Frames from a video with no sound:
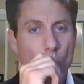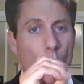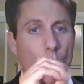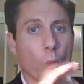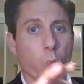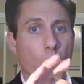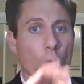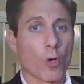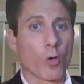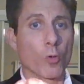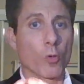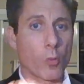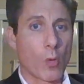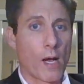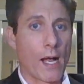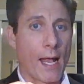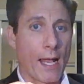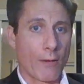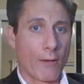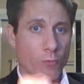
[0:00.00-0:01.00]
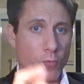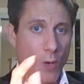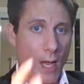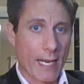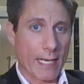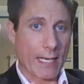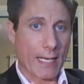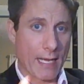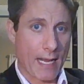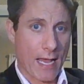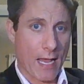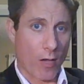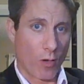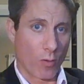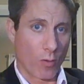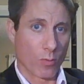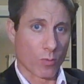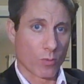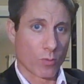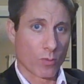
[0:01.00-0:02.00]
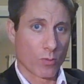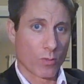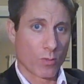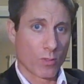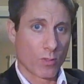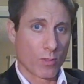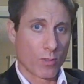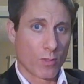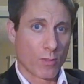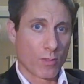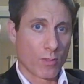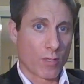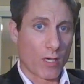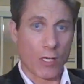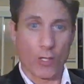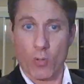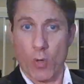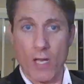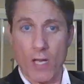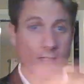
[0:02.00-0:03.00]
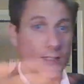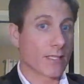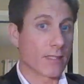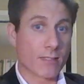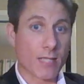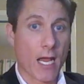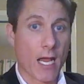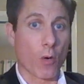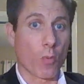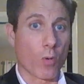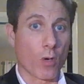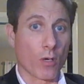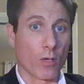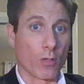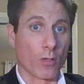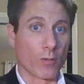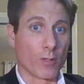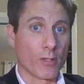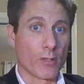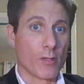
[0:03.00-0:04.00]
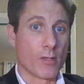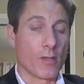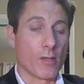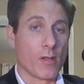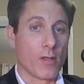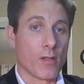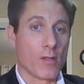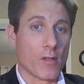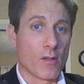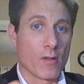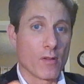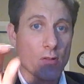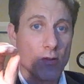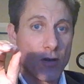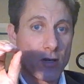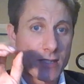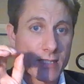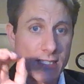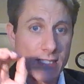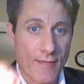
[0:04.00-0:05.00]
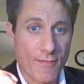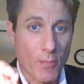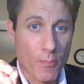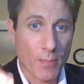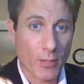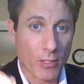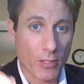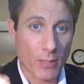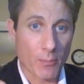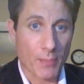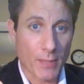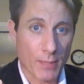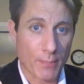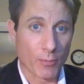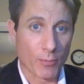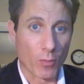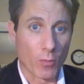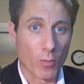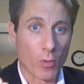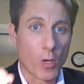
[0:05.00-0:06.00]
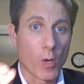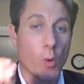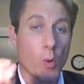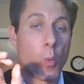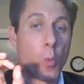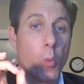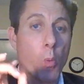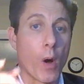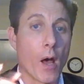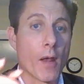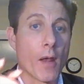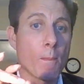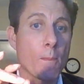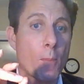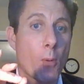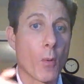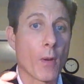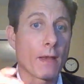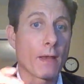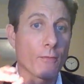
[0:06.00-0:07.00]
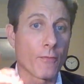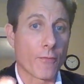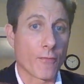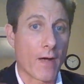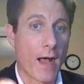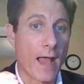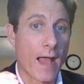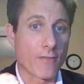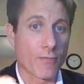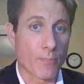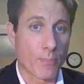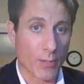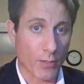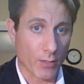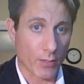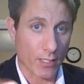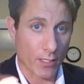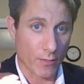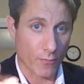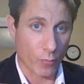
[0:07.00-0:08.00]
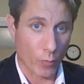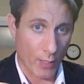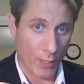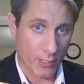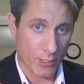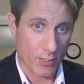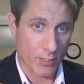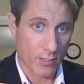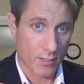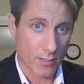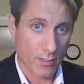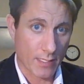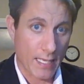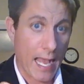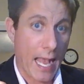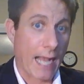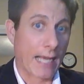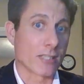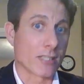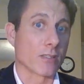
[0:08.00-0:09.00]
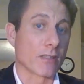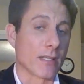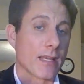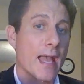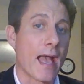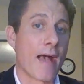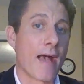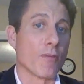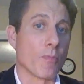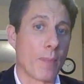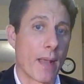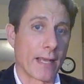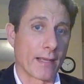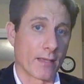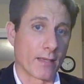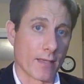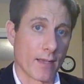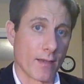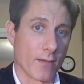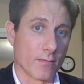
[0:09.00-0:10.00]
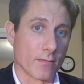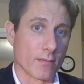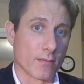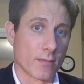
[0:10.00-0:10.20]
Worldwide, right now, across the entire world, there's 7 billion people, 1.5 billion of which actually have a bank account.